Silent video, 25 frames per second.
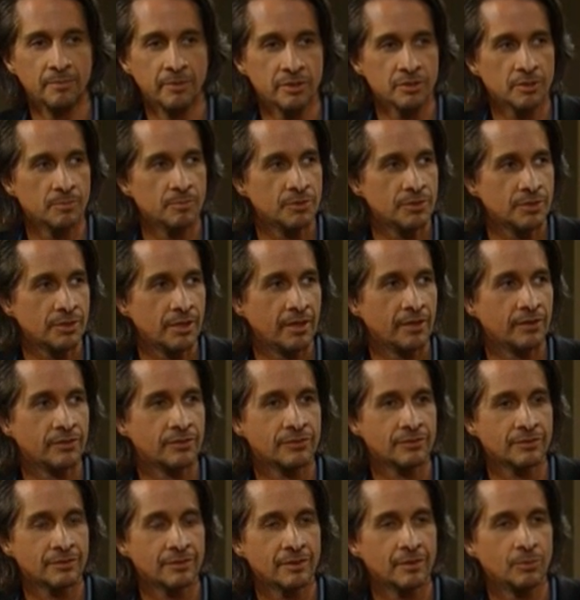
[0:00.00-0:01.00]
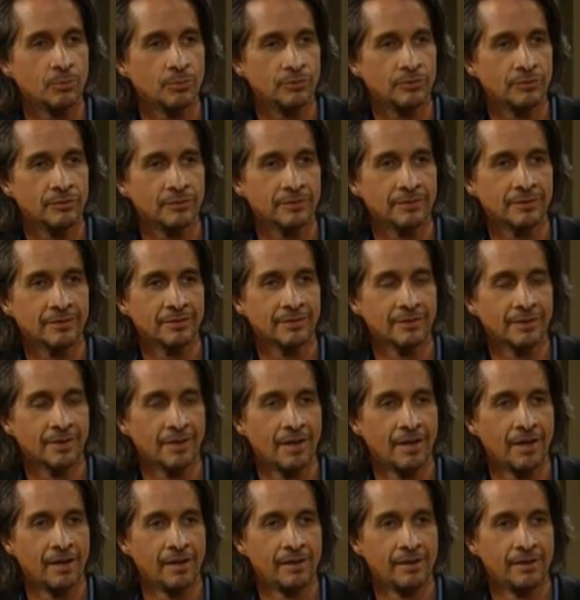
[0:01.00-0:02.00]
He made some mistakes.
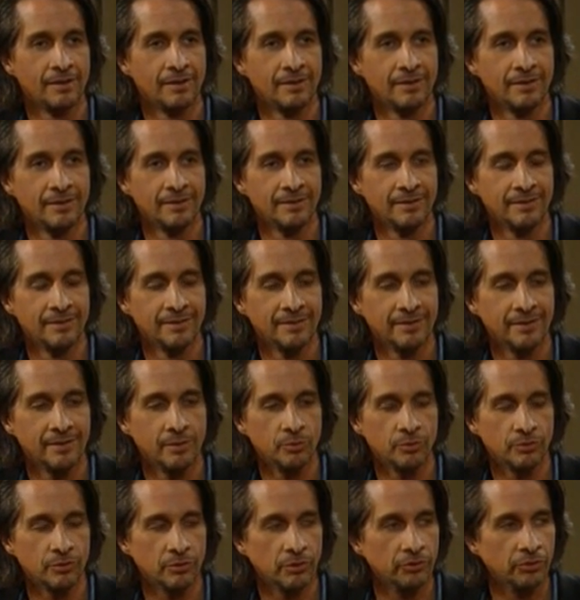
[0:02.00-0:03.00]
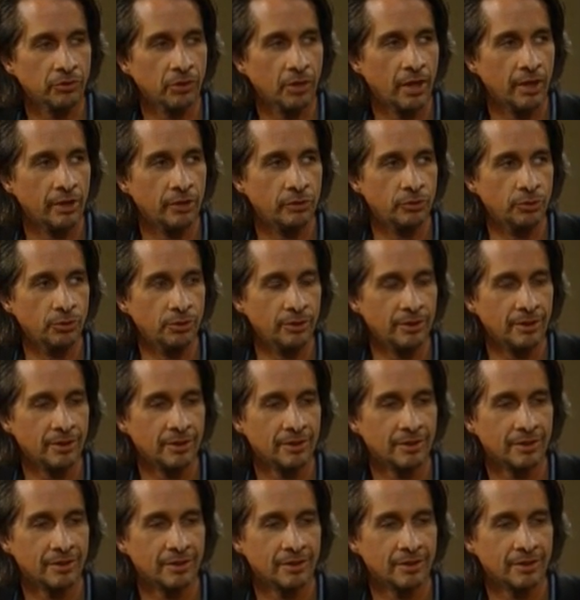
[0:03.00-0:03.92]
He was killed in the line of duty.